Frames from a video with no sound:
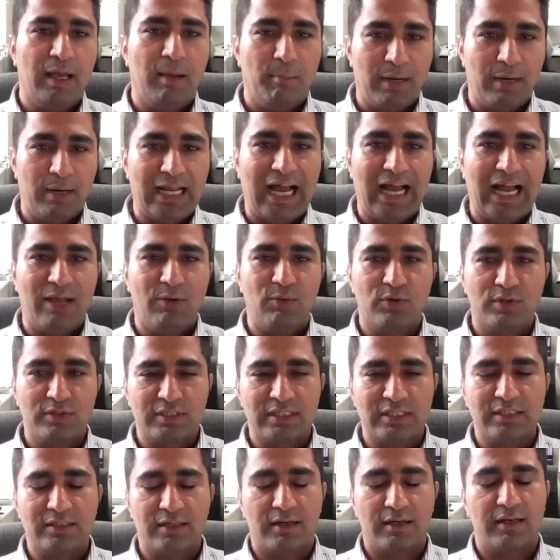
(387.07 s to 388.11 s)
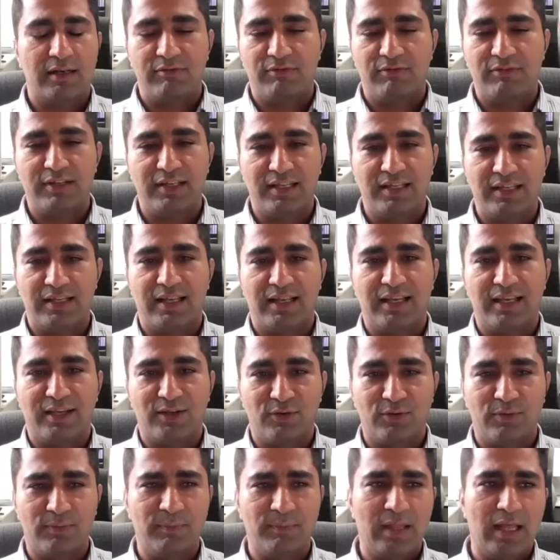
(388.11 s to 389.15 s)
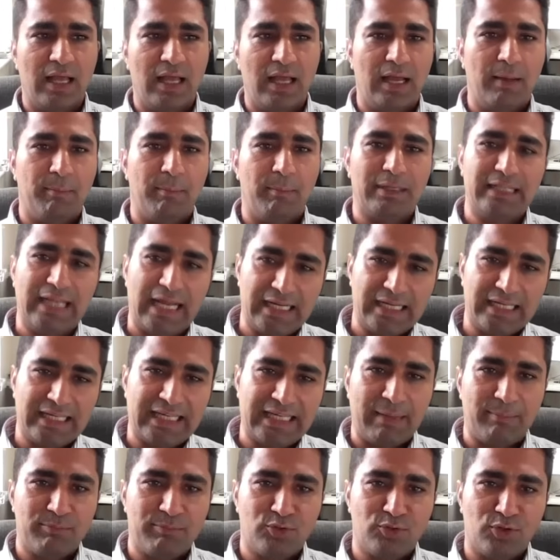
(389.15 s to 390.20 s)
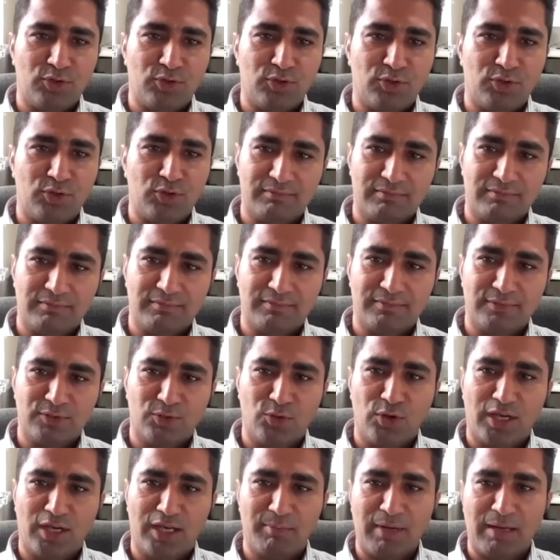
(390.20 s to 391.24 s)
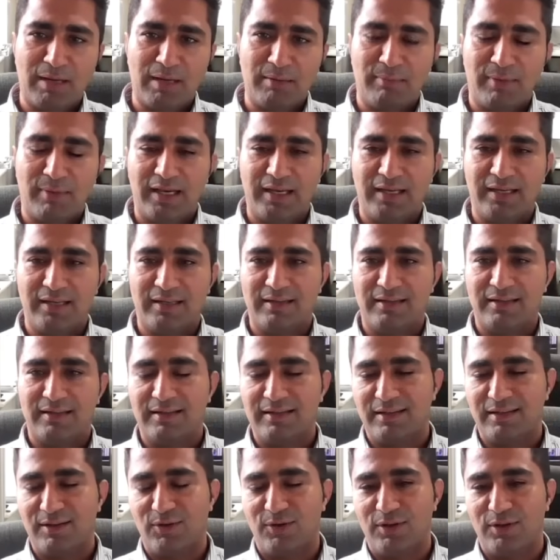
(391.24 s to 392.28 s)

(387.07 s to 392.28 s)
But I was internally feeling like, you know, but that kept on going in my mind and all